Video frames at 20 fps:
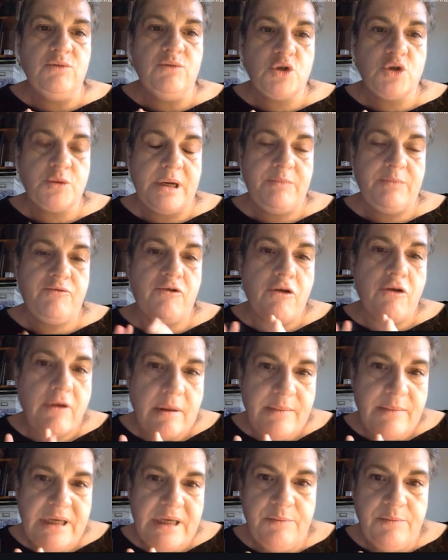demonstrate
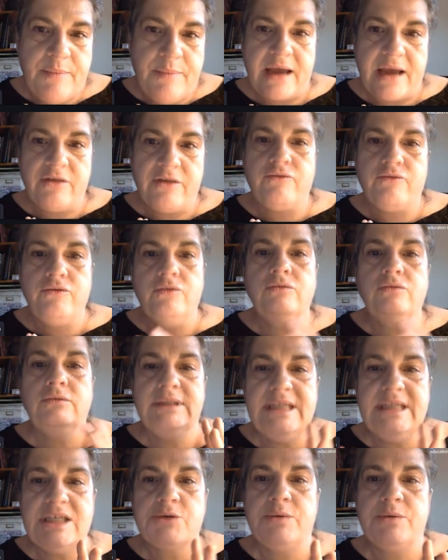program impact
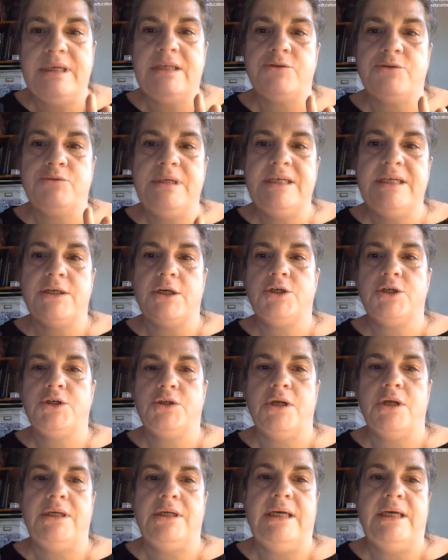through discrete
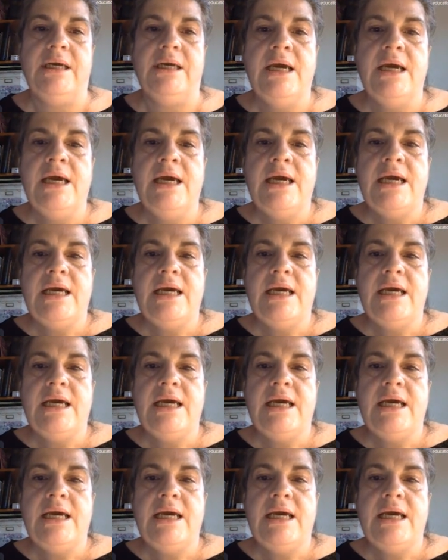research study,